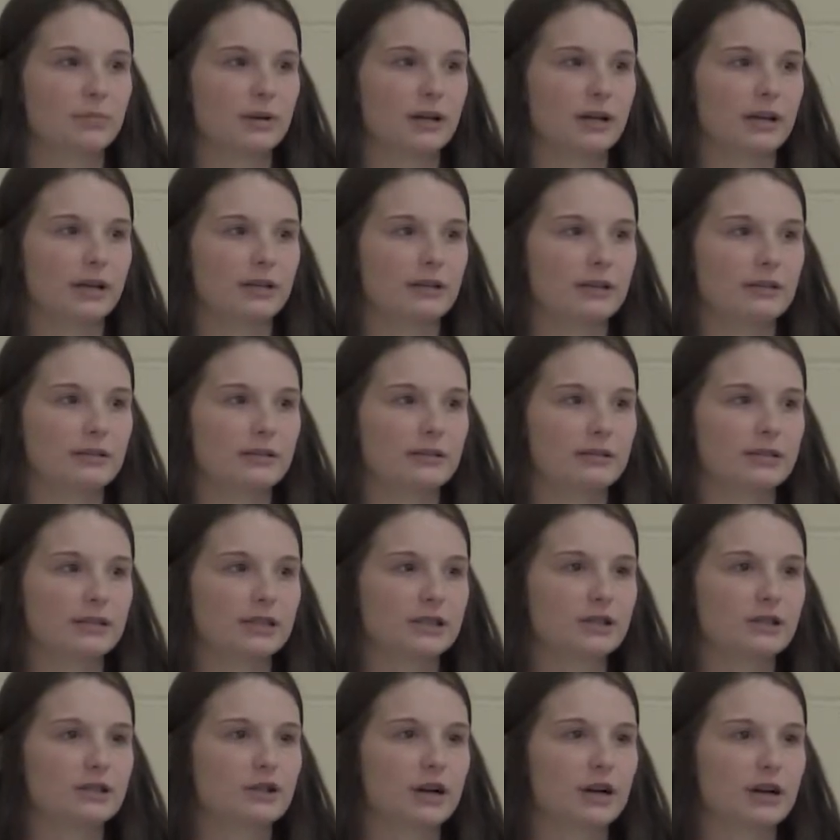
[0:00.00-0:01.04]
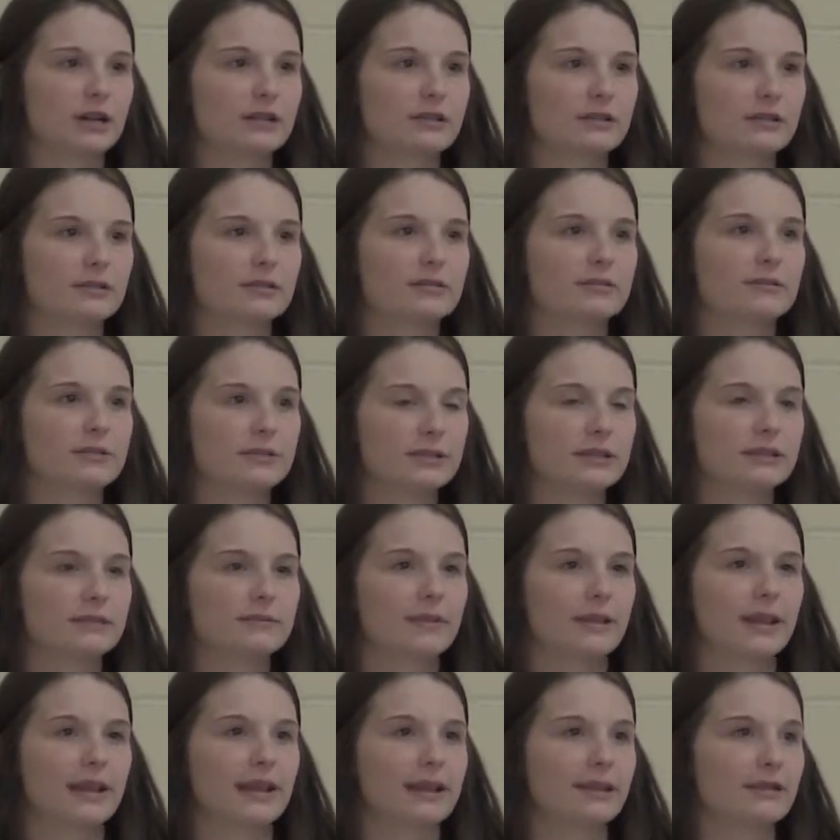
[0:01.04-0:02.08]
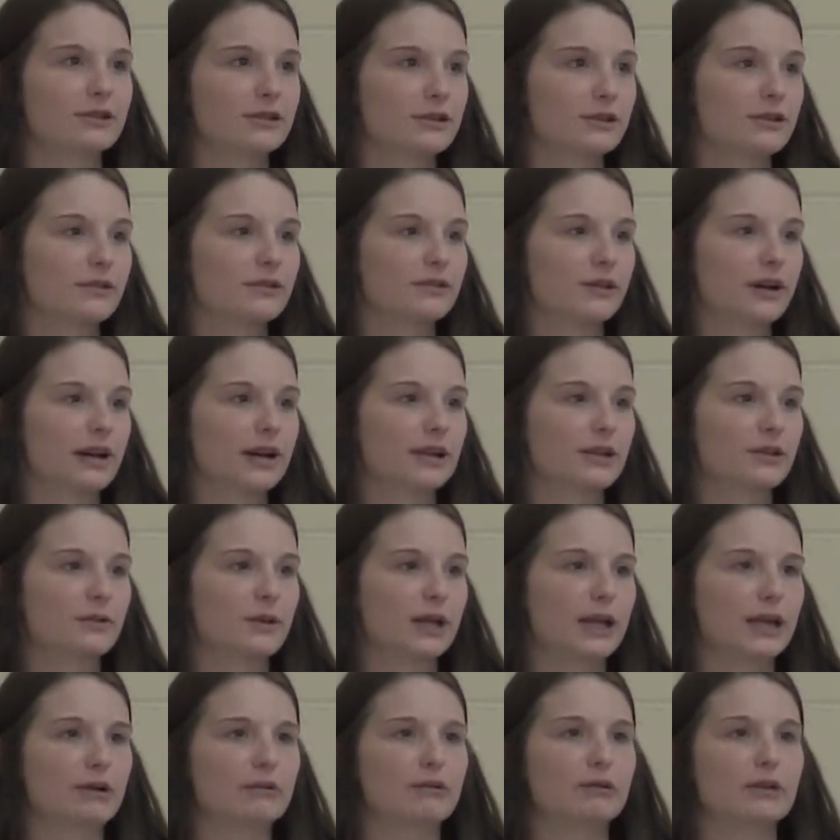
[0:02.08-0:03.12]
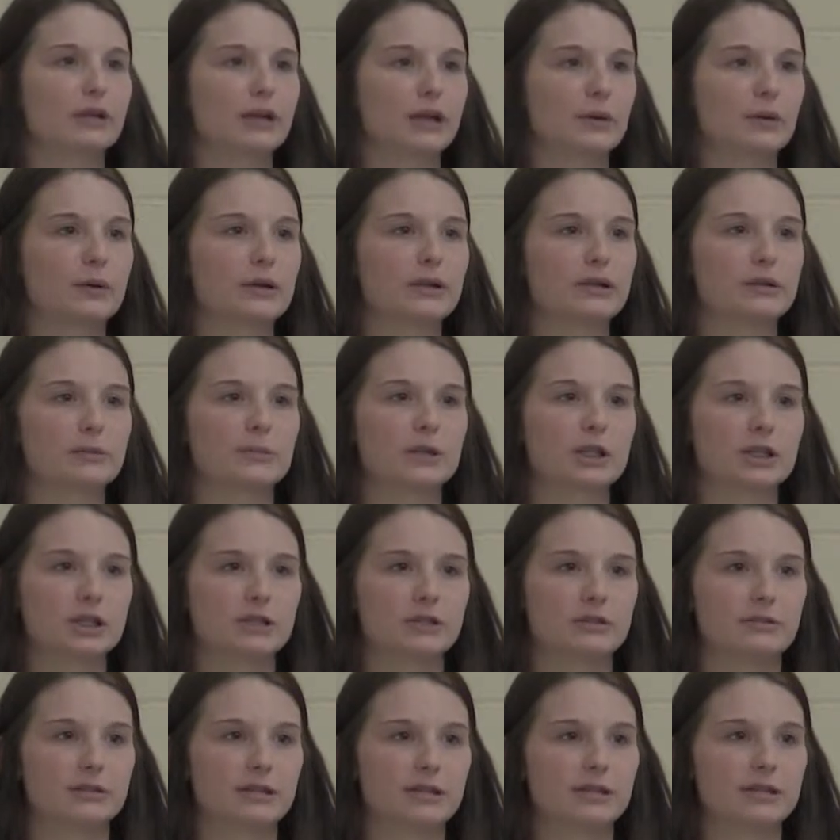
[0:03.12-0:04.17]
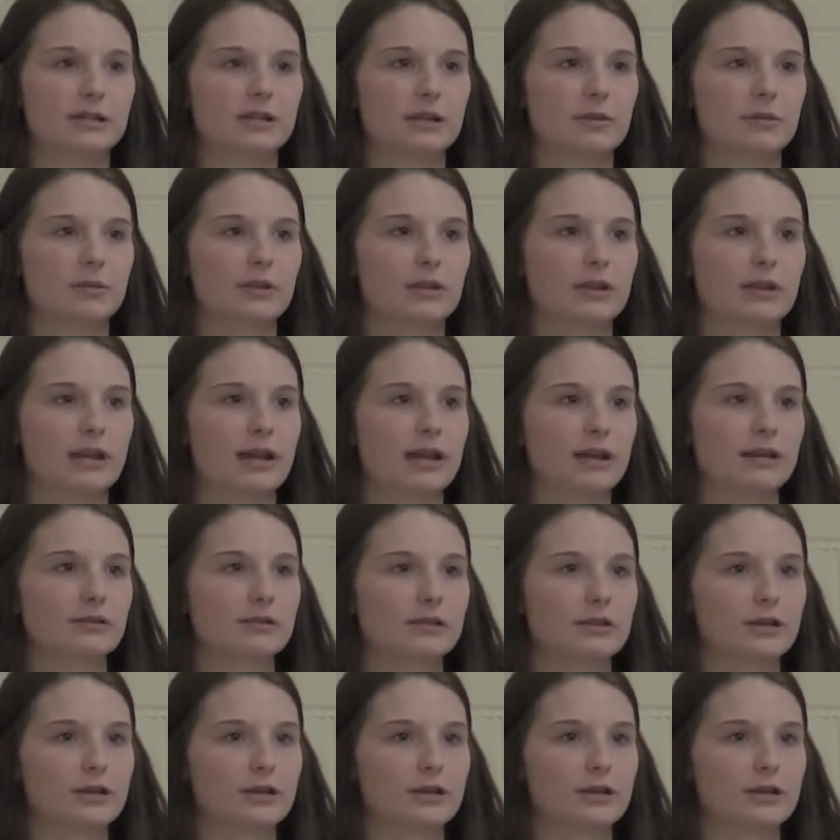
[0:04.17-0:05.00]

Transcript: But since you're not like certified, you can't really go into much detail with that.